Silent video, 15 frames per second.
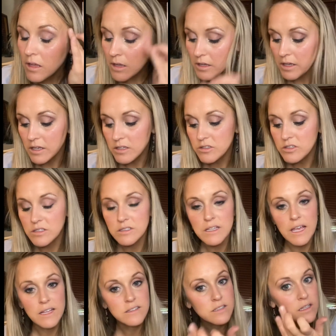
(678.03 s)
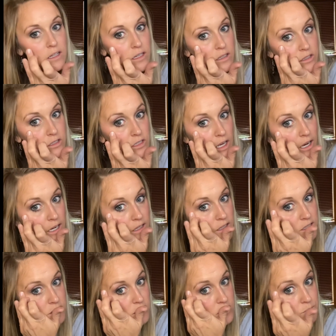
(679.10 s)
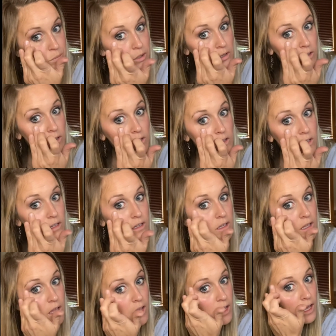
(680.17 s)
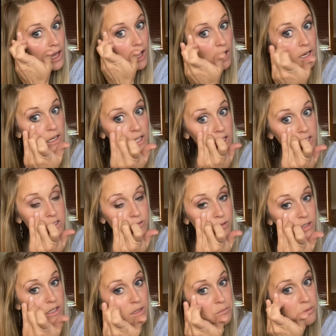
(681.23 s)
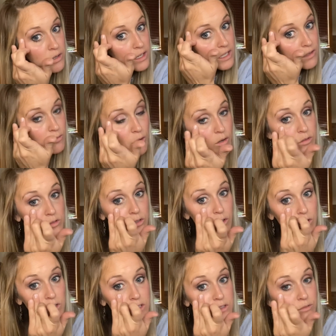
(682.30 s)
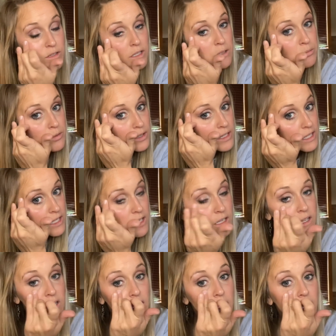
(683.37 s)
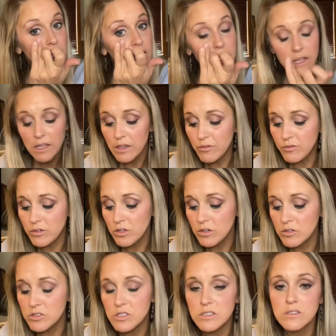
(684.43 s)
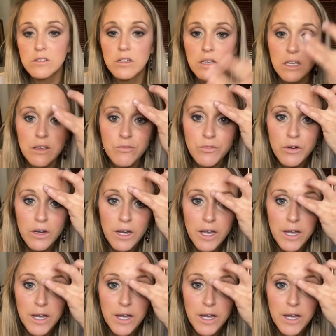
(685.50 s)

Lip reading: It just adds a little shine. This is Pearl. Honey is really pretty. Rose Gold is really pretty. If you're just looking for,